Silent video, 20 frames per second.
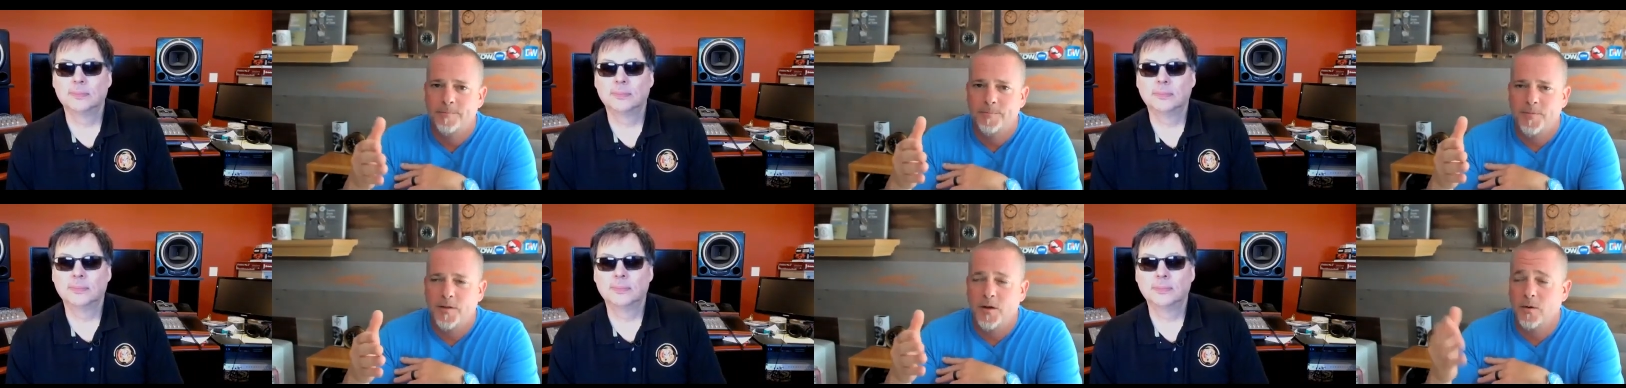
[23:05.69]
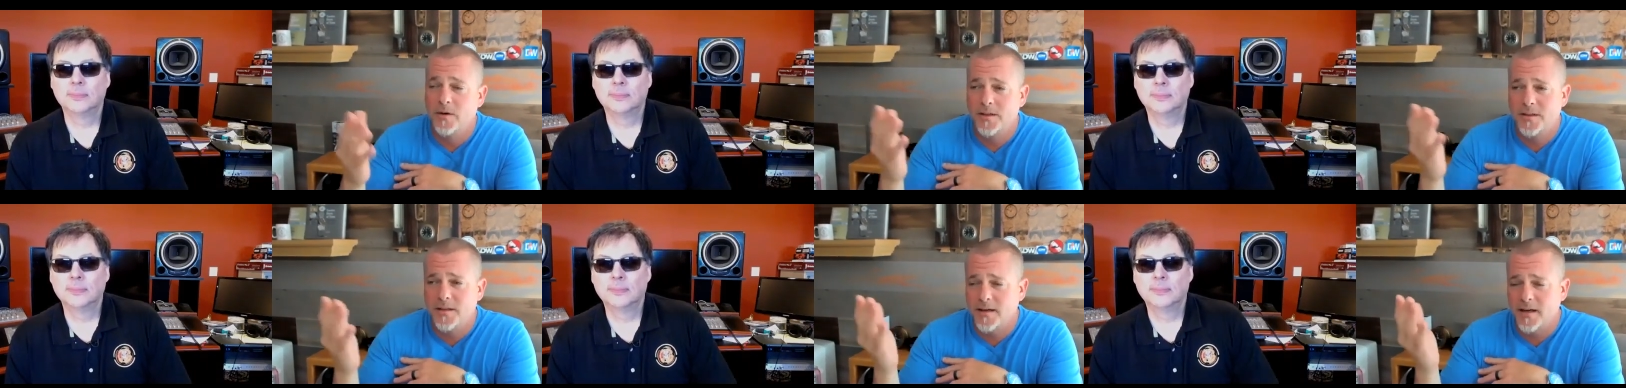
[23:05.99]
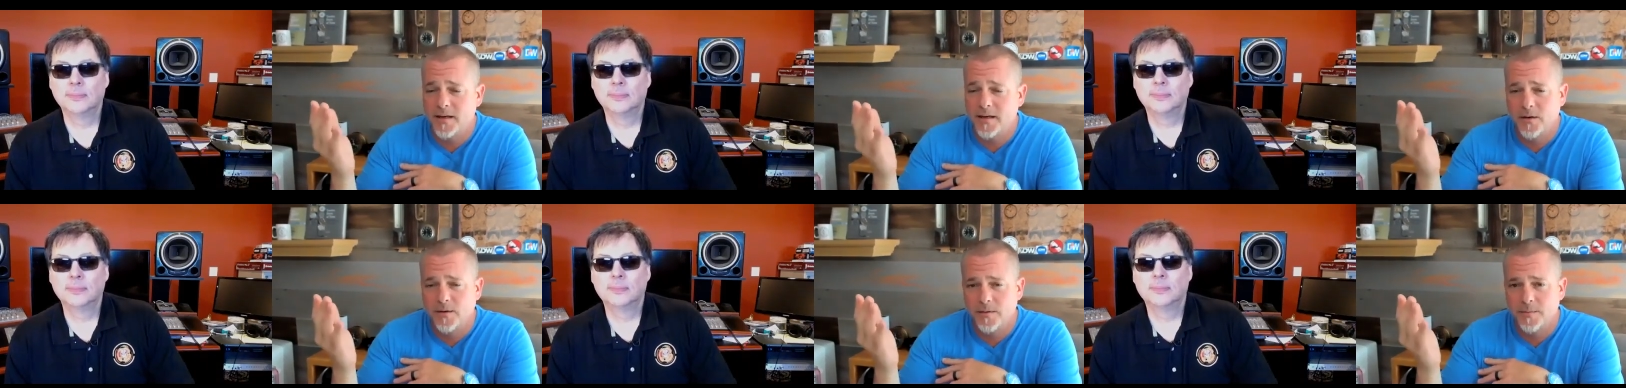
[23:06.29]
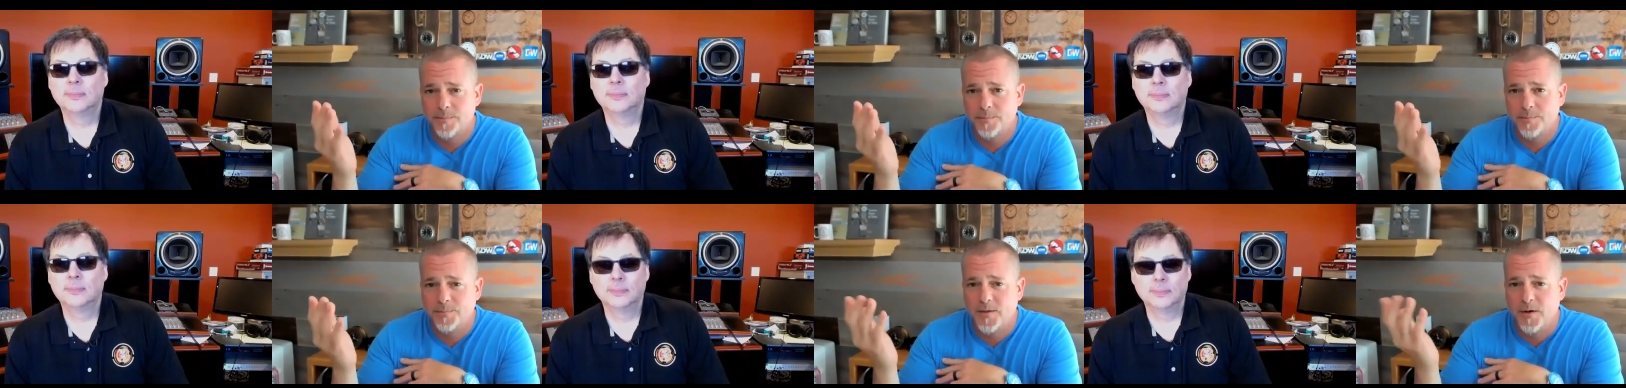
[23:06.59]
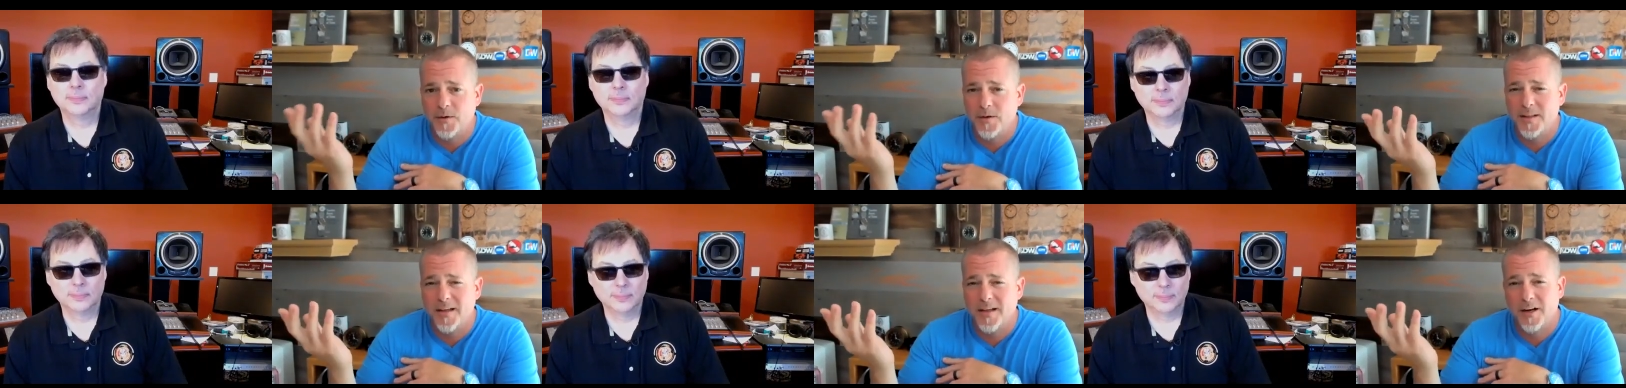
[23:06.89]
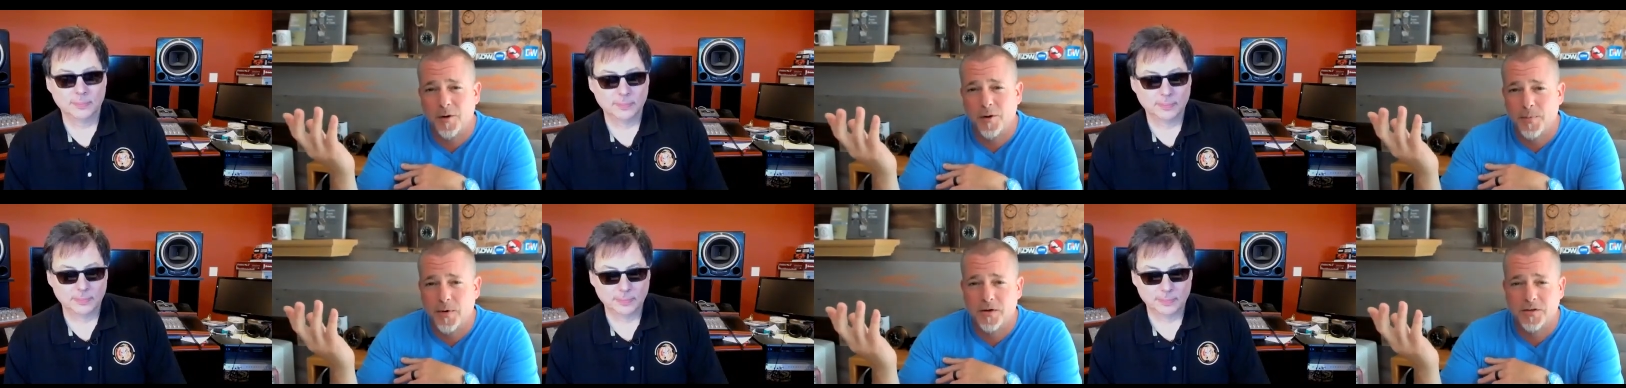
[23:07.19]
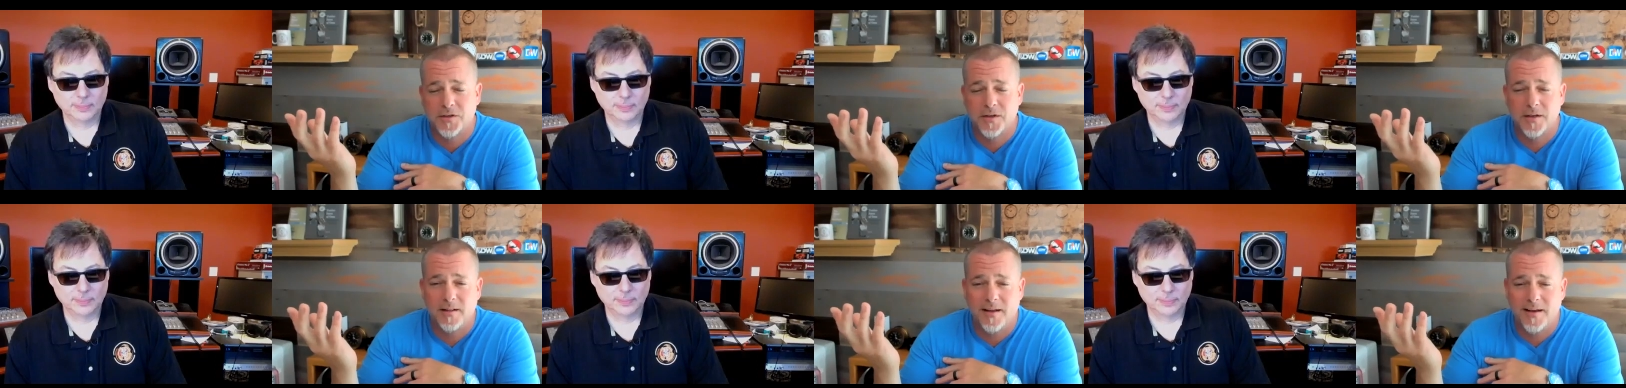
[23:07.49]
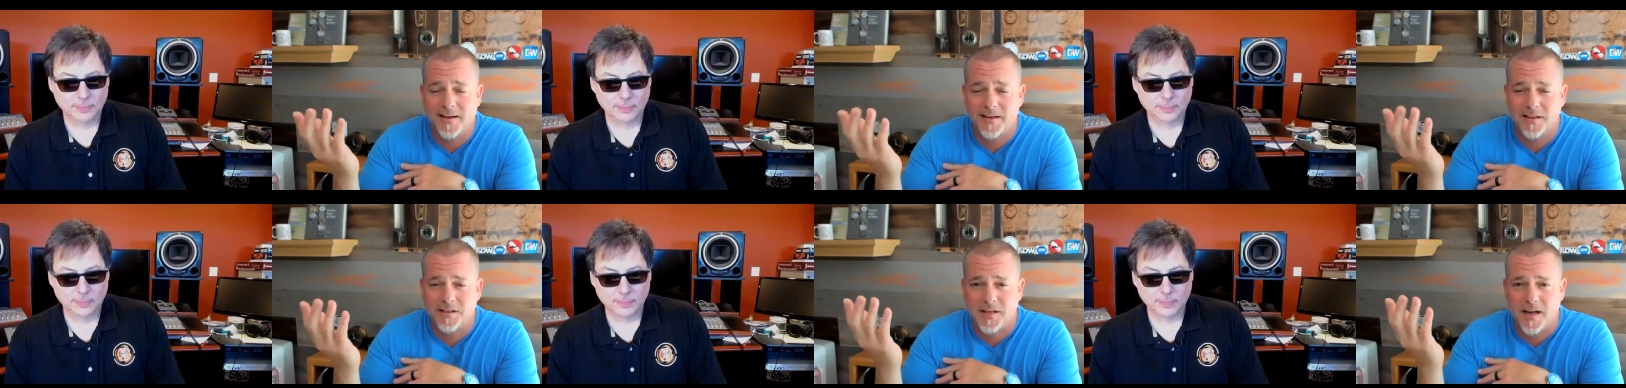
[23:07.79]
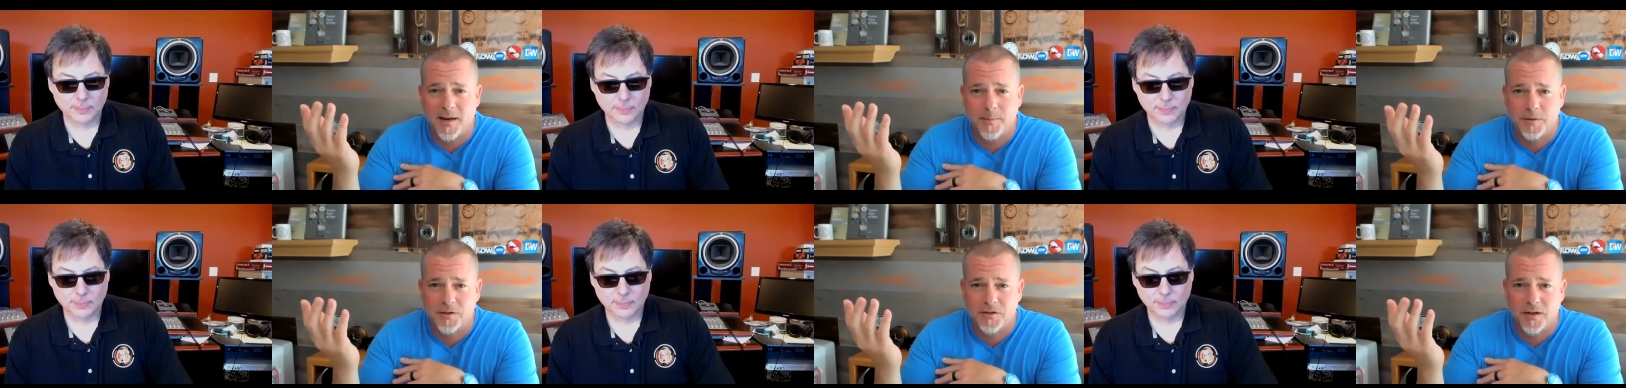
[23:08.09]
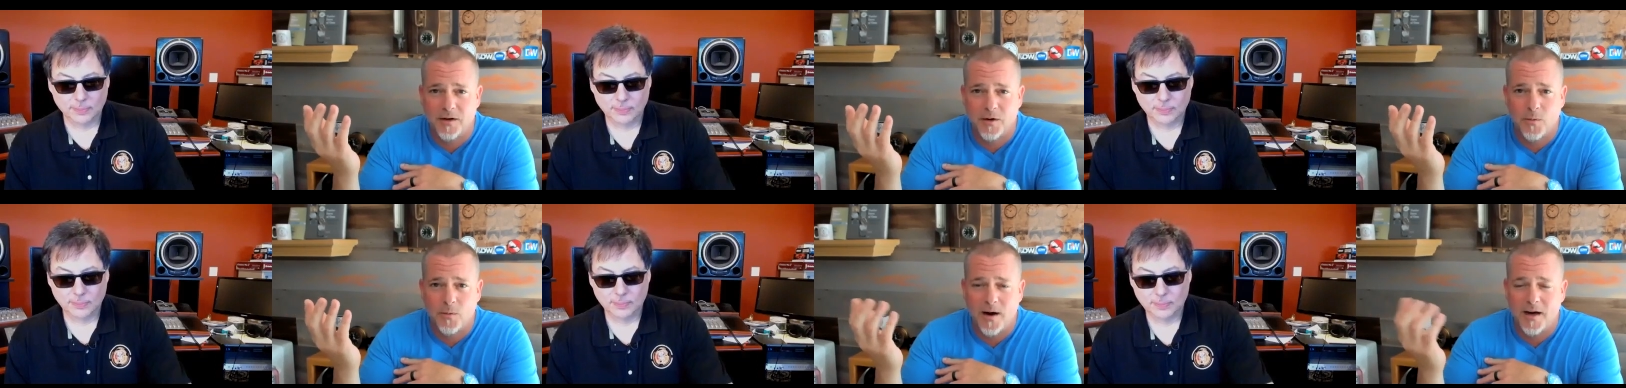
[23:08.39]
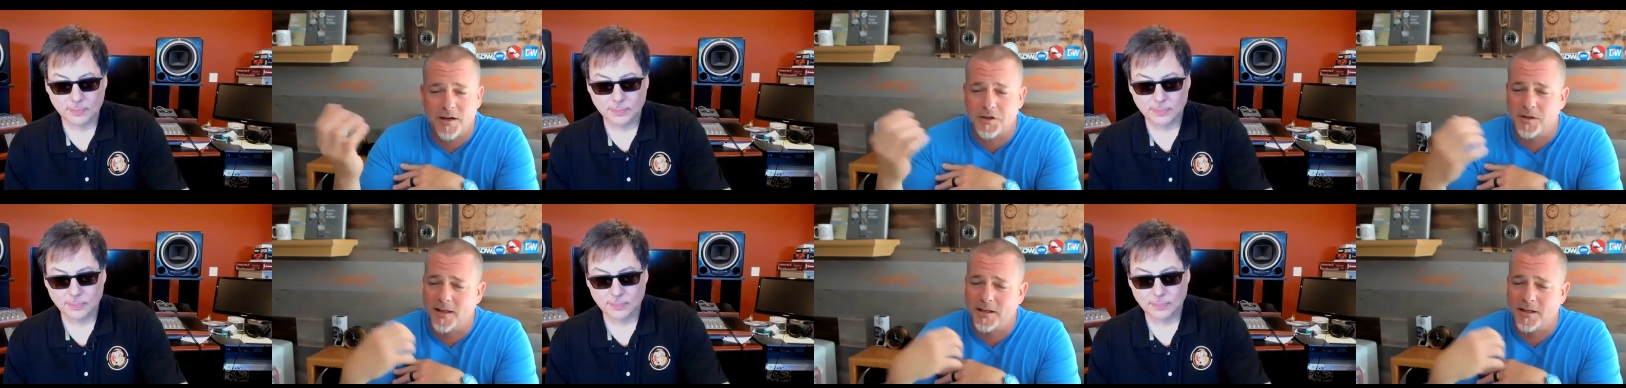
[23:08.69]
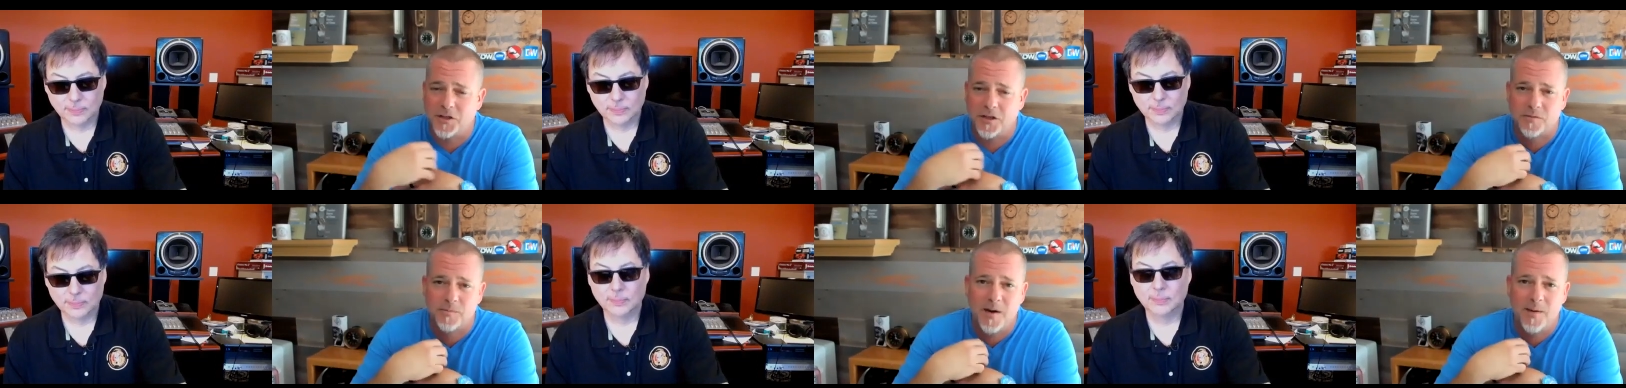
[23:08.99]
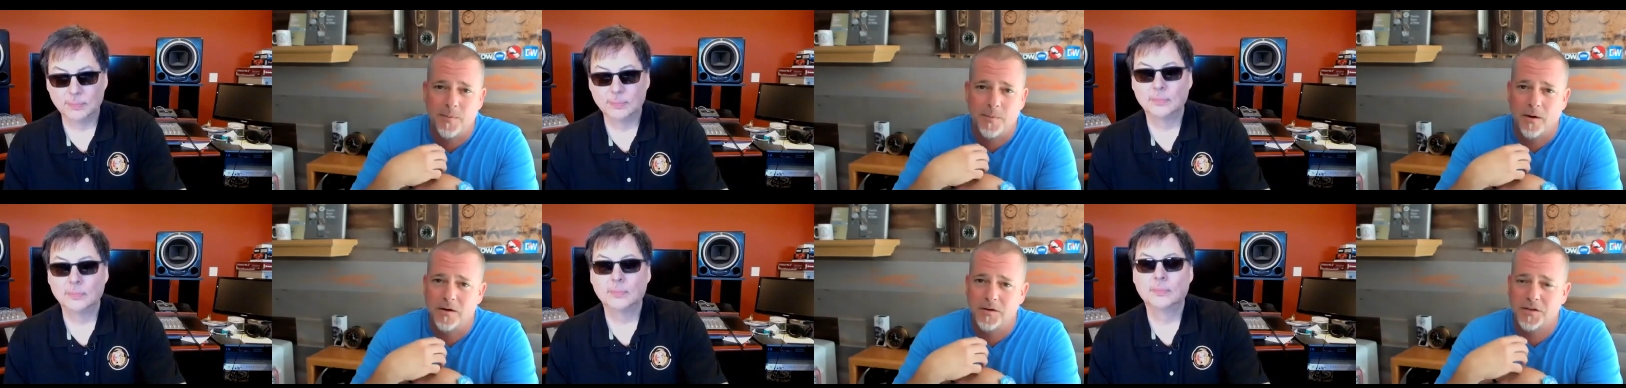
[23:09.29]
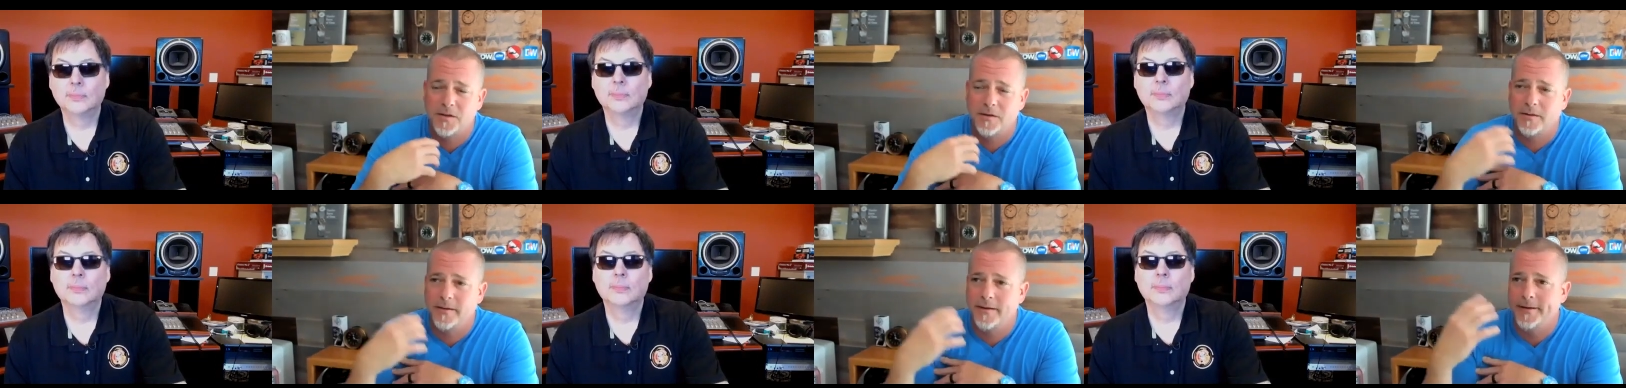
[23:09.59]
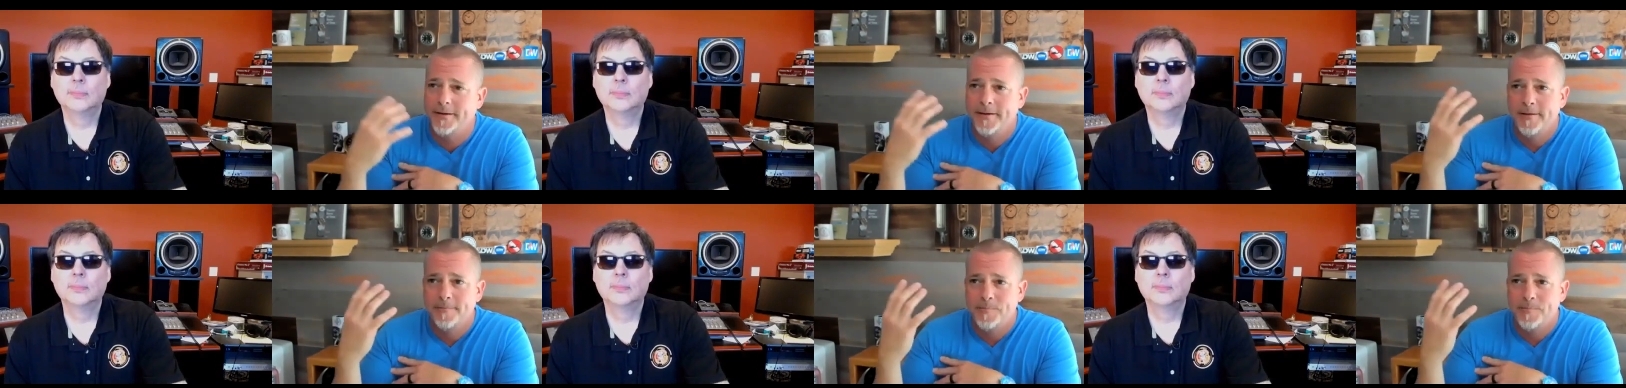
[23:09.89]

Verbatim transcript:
Speaker 1: The only thing I the only thing I don't personally like is diamonds on a watch, and that's just me personally.